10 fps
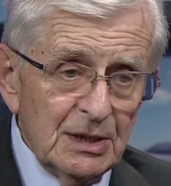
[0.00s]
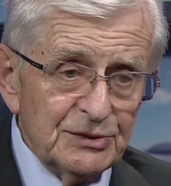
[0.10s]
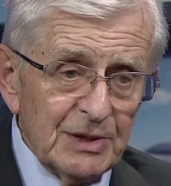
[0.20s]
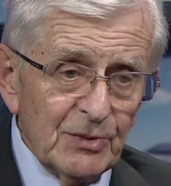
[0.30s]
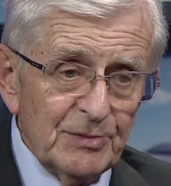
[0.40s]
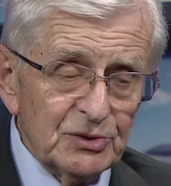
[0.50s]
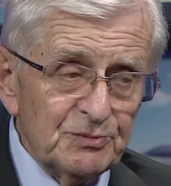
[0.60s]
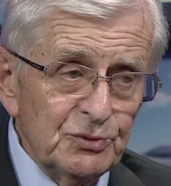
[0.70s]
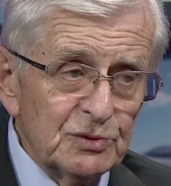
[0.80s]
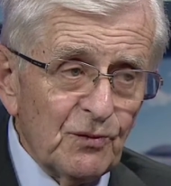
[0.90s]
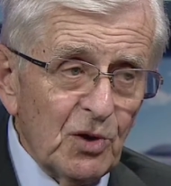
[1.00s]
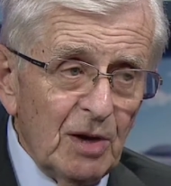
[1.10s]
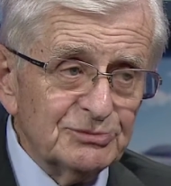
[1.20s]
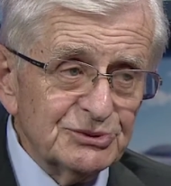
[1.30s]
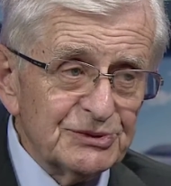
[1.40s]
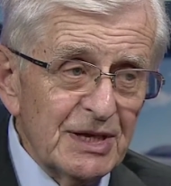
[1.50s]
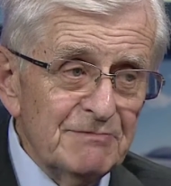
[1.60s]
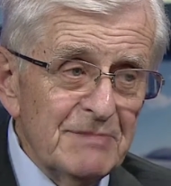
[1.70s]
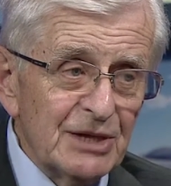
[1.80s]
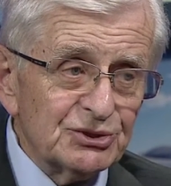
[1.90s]
some of the most beautiful operas
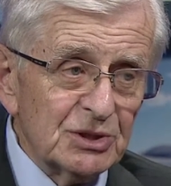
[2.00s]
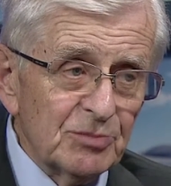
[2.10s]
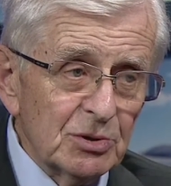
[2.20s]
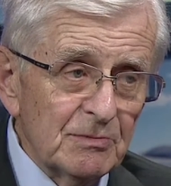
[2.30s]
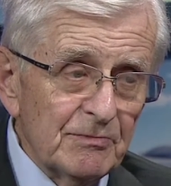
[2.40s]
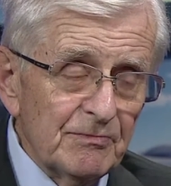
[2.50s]
imaginable,